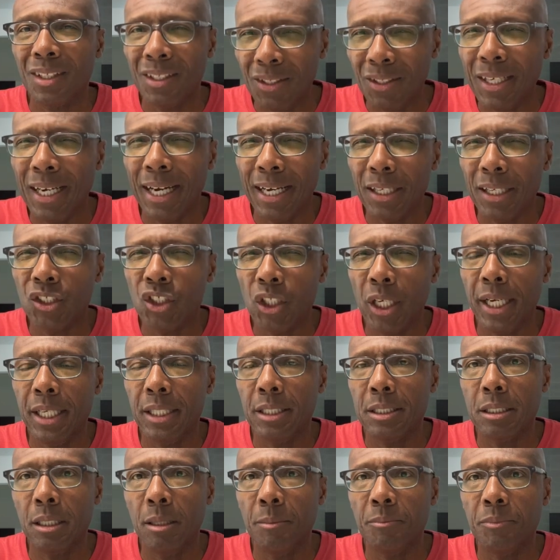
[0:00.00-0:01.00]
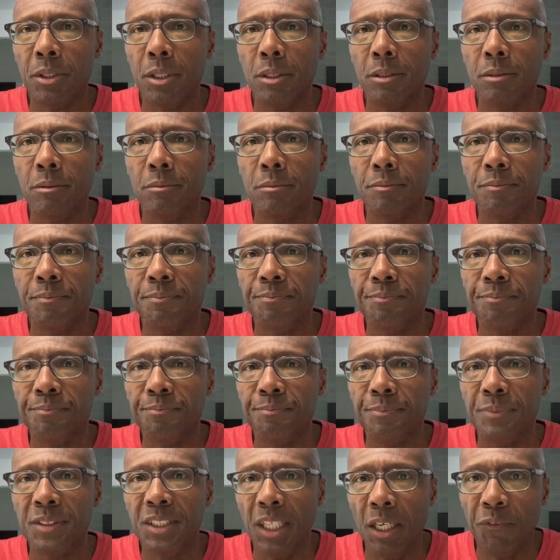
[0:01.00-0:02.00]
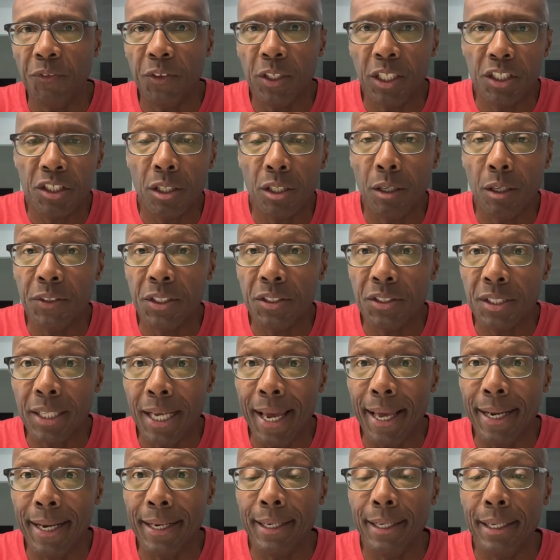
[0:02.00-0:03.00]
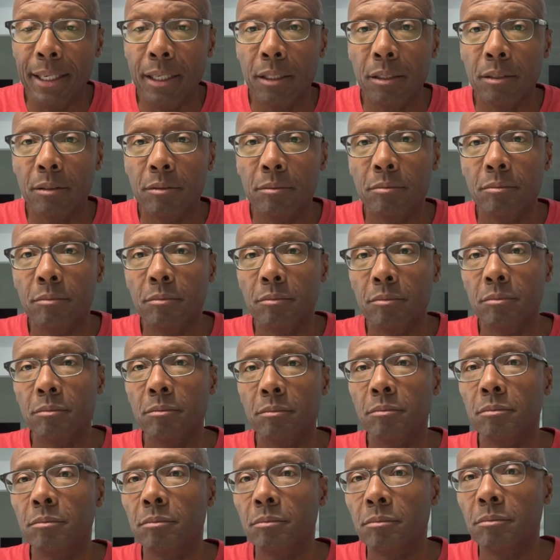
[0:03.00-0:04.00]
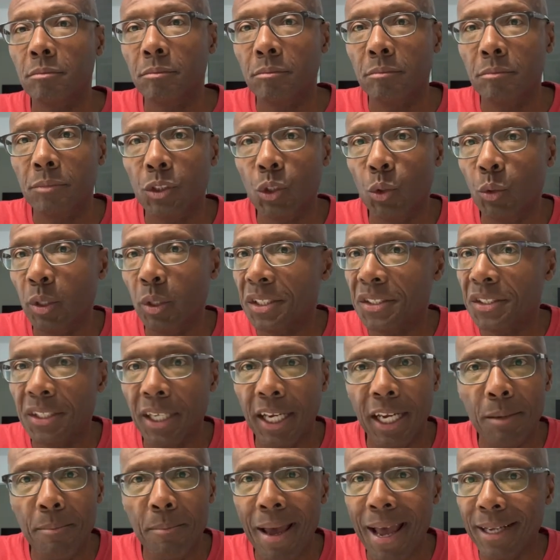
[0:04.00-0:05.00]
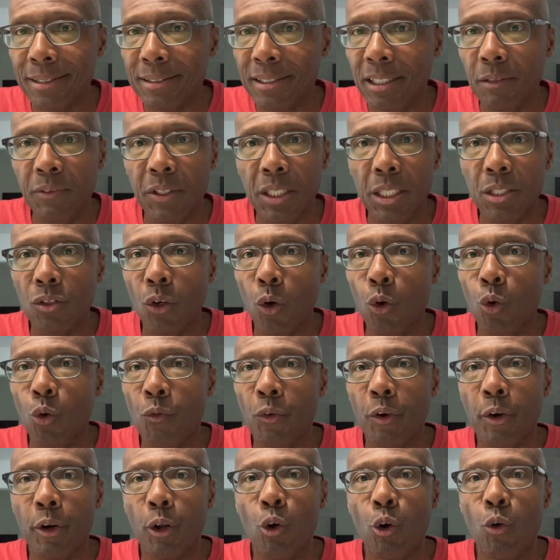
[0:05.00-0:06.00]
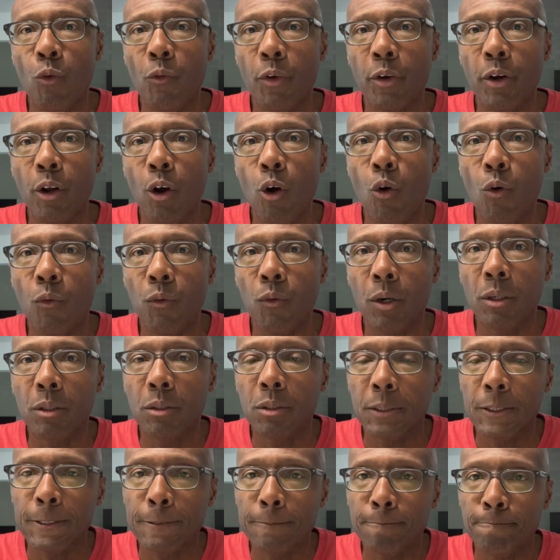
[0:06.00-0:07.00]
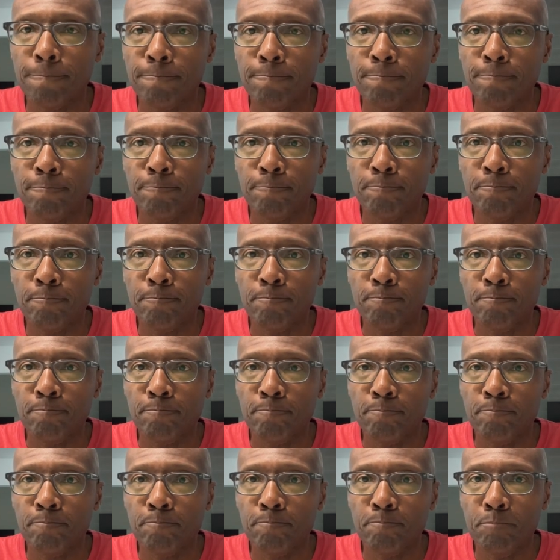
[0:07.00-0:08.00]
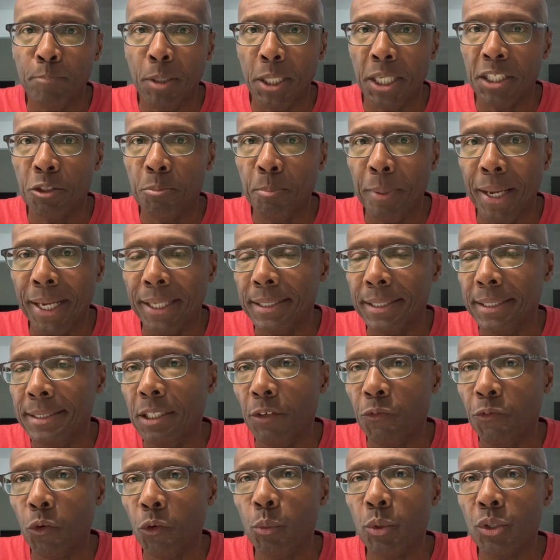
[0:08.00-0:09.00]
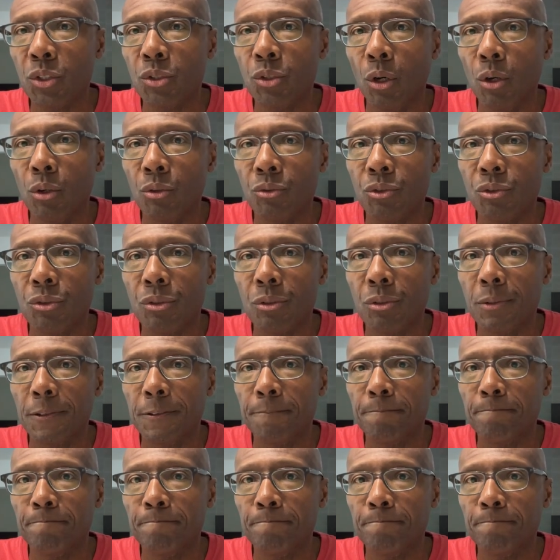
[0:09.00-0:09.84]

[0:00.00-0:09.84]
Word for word: You got to change something. Definition of insanity, doing the same activities over and over and over, but expecting different results.